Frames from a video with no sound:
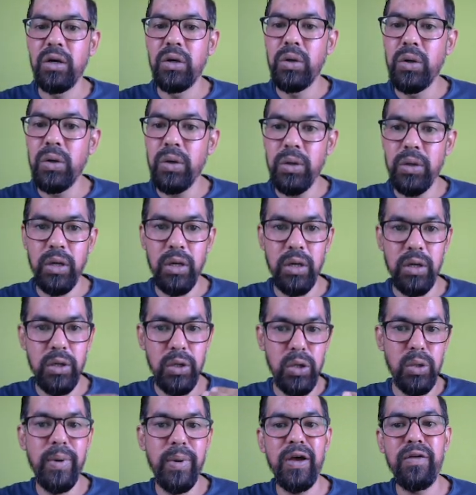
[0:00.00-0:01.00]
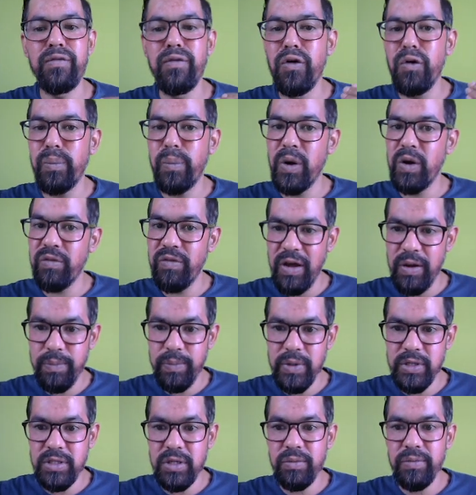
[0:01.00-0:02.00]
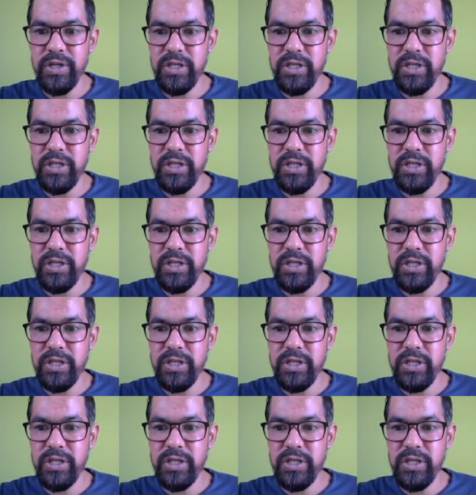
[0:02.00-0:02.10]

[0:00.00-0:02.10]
grow by 4.5%,